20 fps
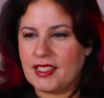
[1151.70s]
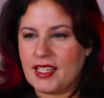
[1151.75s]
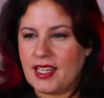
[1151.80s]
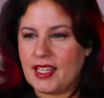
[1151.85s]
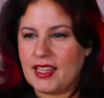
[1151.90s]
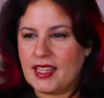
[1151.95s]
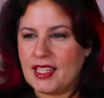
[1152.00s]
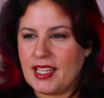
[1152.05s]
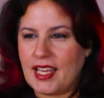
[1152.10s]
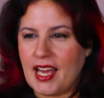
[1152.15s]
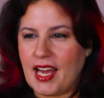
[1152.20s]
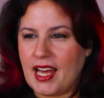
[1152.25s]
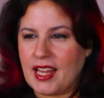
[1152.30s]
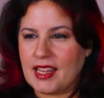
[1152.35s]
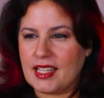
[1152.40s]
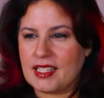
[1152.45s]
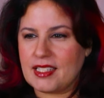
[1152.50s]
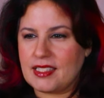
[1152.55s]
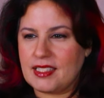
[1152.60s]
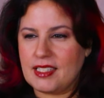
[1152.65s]
I think
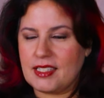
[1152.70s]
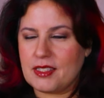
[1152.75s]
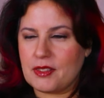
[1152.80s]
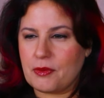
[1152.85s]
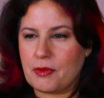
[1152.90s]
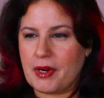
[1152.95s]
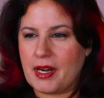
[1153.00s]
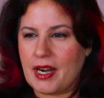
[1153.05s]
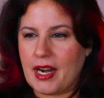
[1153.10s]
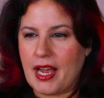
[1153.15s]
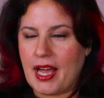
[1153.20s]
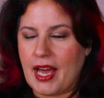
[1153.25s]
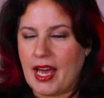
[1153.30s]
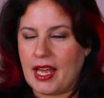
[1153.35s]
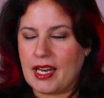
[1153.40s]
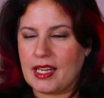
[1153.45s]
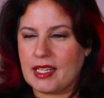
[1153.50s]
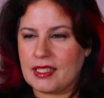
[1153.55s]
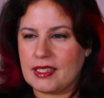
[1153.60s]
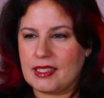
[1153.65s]
Alex needs to wear a
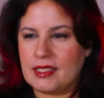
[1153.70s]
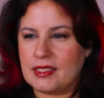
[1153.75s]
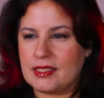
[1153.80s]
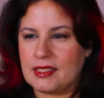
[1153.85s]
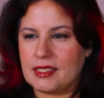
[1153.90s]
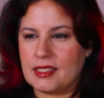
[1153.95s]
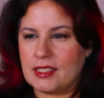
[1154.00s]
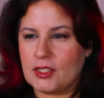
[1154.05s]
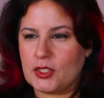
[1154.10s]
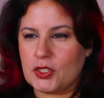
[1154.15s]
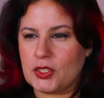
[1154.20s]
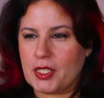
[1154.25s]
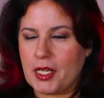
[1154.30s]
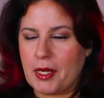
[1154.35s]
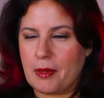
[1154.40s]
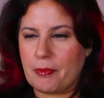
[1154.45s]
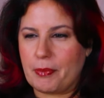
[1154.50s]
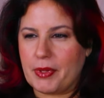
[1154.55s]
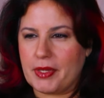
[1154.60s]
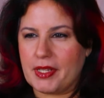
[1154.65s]
hat at least to the
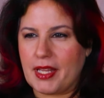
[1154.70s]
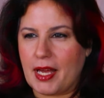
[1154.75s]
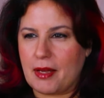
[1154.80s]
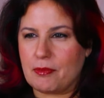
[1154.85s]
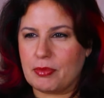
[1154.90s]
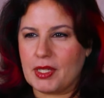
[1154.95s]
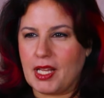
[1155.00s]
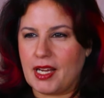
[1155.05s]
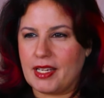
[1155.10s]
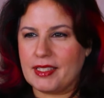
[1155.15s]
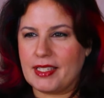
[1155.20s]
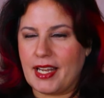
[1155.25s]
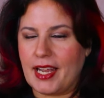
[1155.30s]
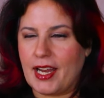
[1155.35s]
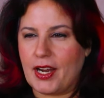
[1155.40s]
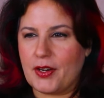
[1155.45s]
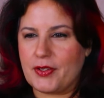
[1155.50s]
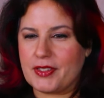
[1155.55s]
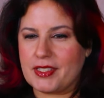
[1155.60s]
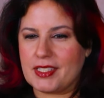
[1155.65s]
ship. That blonde
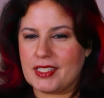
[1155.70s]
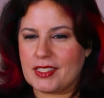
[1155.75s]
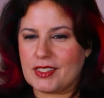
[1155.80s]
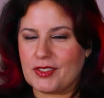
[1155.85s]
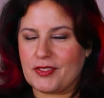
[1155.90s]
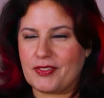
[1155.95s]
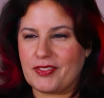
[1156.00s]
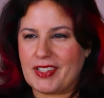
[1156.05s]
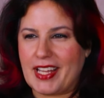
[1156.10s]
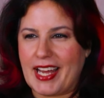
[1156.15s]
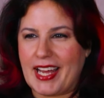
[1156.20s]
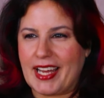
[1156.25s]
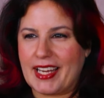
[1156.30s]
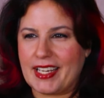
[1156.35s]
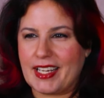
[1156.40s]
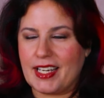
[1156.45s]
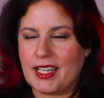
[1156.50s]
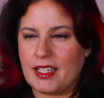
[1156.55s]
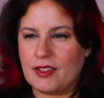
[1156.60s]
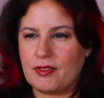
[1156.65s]
hair is just a
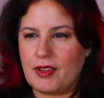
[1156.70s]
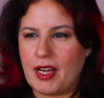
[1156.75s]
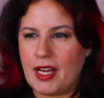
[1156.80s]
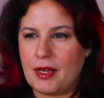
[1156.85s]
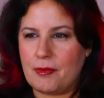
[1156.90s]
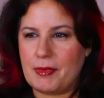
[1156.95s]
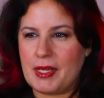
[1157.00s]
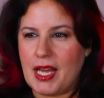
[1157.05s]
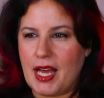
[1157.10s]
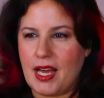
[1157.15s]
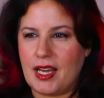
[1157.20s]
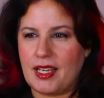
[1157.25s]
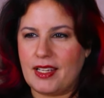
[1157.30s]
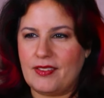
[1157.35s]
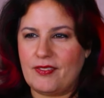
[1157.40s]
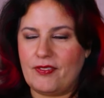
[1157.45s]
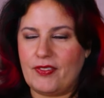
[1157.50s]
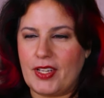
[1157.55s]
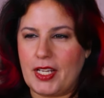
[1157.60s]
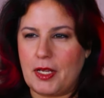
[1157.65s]
flag of I'm young
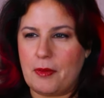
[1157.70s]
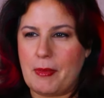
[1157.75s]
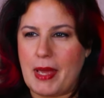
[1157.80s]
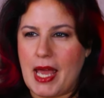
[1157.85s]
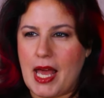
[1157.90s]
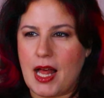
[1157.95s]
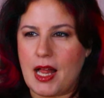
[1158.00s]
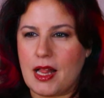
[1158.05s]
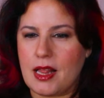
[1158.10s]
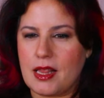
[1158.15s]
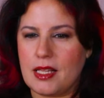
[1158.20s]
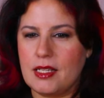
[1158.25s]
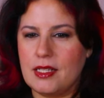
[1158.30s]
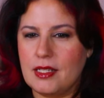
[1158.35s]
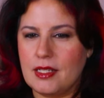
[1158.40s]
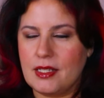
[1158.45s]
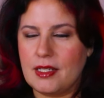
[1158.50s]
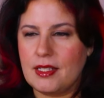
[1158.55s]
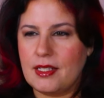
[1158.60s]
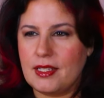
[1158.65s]
and female
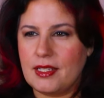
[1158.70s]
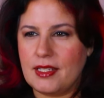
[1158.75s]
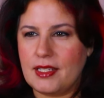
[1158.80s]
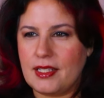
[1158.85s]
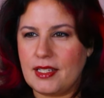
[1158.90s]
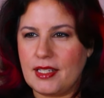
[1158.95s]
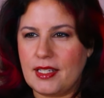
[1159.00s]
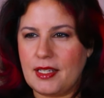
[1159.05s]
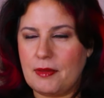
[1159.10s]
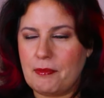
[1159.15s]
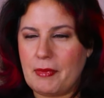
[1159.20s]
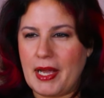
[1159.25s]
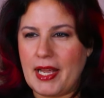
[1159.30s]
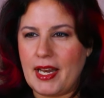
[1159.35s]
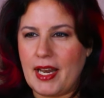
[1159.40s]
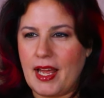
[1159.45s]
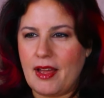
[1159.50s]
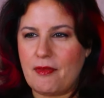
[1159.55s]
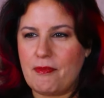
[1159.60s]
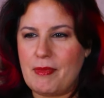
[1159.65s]
and
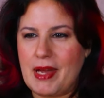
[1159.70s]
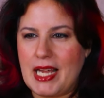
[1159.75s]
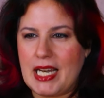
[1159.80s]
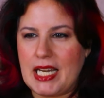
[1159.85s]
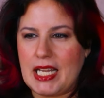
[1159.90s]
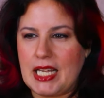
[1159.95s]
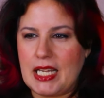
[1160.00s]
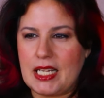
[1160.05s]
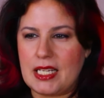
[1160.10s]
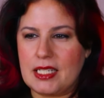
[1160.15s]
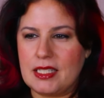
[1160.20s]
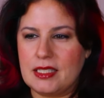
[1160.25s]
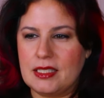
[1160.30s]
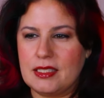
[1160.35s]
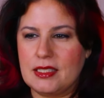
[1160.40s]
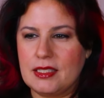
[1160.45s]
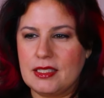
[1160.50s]
might have money.